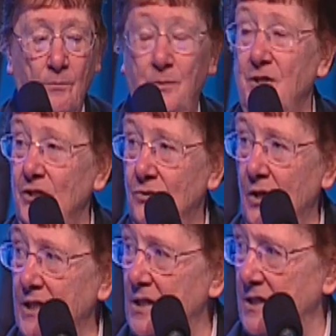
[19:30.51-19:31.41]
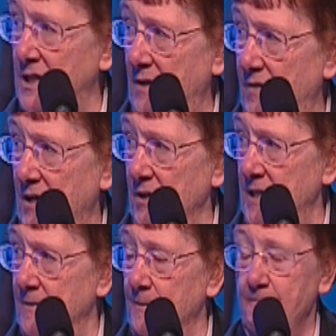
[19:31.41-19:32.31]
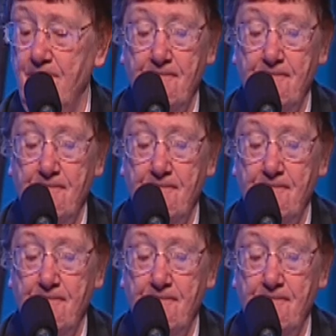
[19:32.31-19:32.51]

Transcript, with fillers: But the story doesn't end there either.